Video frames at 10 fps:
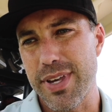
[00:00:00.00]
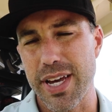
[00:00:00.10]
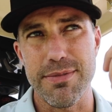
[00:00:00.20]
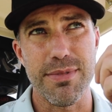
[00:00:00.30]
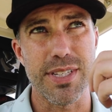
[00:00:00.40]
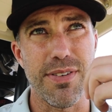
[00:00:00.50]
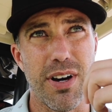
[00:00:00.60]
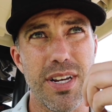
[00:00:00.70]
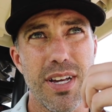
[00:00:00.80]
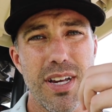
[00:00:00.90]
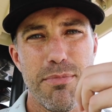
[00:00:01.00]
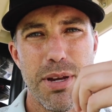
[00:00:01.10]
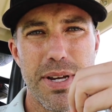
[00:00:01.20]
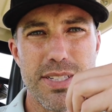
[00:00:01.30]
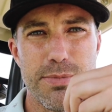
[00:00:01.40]
hey, that's fine.
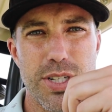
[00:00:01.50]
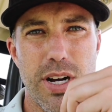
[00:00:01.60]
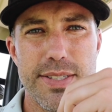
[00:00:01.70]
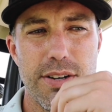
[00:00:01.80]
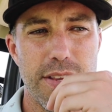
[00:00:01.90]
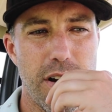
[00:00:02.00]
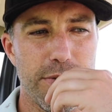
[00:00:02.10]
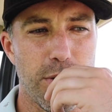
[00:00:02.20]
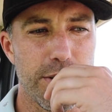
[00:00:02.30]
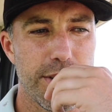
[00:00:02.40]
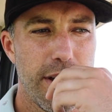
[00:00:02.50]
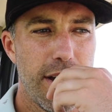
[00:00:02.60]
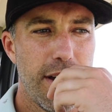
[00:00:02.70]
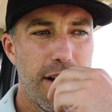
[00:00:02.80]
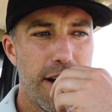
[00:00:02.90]
Maybe hit some shots out on the golf course.
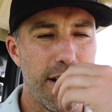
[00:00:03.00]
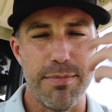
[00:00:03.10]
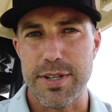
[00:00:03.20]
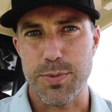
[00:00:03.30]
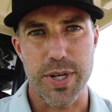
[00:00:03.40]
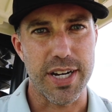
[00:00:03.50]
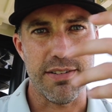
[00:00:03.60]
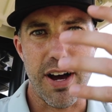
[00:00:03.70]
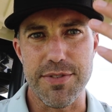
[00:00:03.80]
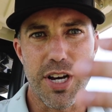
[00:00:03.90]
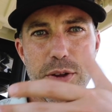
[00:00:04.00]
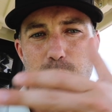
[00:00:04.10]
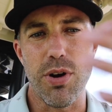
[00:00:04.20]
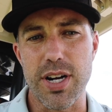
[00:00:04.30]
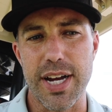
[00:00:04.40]
My swing, I've done
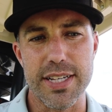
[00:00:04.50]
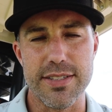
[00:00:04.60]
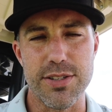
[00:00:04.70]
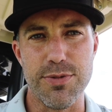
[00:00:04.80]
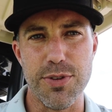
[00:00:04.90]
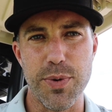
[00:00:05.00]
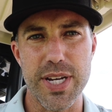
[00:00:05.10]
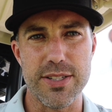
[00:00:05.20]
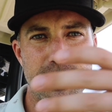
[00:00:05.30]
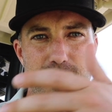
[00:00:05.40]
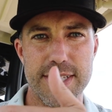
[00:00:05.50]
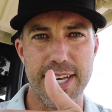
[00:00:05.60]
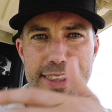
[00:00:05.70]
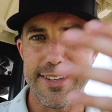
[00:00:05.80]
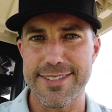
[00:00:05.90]
the work I need to do for the week, so it's
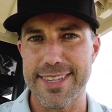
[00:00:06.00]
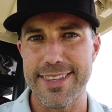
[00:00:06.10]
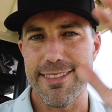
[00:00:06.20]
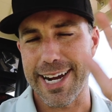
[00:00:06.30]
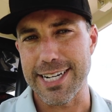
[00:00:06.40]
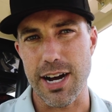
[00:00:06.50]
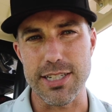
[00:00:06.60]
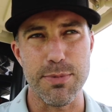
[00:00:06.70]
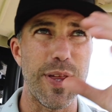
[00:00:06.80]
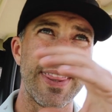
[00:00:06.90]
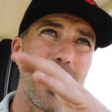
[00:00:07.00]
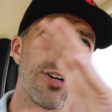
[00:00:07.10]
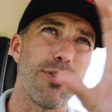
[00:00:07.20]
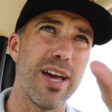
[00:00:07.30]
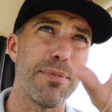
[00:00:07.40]
like this, like I talked about, like that
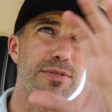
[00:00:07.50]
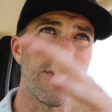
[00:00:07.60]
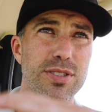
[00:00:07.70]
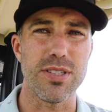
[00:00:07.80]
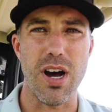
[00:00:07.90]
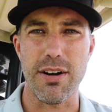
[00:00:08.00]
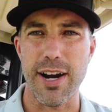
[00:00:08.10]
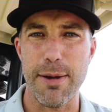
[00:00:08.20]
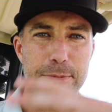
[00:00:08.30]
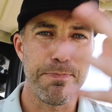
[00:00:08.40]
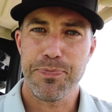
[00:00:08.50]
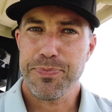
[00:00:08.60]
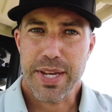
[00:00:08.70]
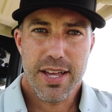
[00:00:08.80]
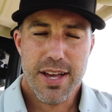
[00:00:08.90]
cramming versus not cramming.
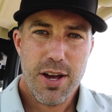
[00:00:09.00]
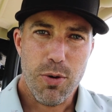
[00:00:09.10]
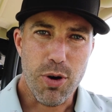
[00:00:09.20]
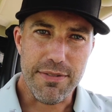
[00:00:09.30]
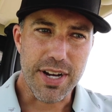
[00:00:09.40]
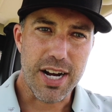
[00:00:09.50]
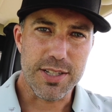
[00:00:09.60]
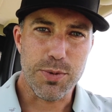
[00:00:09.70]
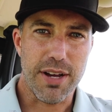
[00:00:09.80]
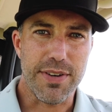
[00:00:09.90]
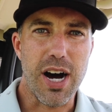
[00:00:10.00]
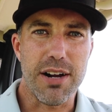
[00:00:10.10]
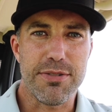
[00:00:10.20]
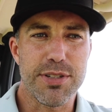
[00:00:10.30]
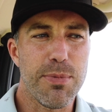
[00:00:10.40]
What I've got is what I've
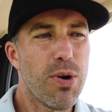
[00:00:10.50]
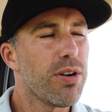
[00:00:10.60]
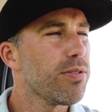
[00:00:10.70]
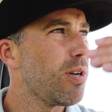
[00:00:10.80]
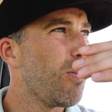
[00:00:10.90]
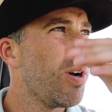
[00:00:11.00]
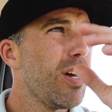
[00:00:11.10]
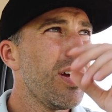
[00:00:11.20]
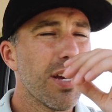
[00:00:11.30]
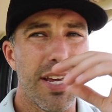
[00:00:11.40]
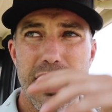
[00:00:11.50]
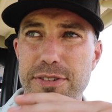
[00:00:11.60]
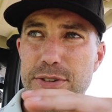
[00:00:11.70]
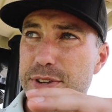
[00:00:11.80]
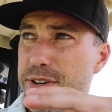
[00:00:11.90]
got for tomorrow. So gonna get a
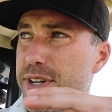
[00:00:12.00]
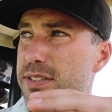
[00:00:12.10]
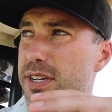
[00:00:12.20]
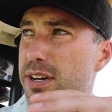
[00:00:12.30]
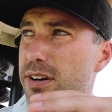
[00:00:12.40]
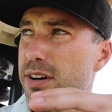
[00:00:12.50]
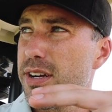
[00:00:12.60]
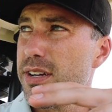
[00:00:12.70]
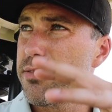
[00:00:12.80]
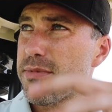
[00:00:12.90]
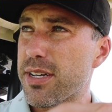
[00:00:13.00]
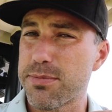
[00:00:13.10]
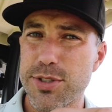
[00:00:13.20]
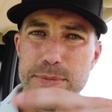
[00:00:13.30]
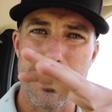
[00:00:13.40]
feel for the greens here, hit
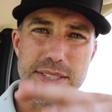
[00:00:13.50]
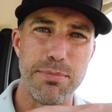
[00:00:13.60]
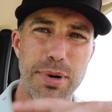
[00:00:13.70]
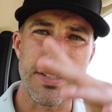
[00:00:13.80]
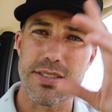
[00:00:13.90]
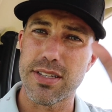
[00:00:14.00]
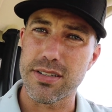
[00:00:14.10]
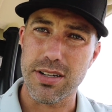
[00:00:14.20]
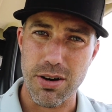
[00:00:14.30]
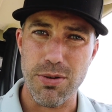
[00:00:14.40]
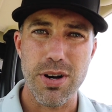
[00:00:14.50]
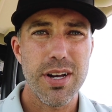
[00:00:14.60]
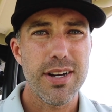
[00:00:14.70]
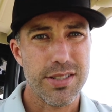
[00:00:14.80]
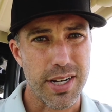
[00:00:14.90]
some chips, hit some putts, and then go
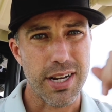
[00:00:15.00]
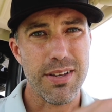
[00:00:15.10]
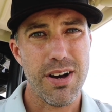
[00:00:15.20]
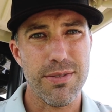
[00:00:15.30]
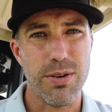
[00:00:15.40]
check out the golf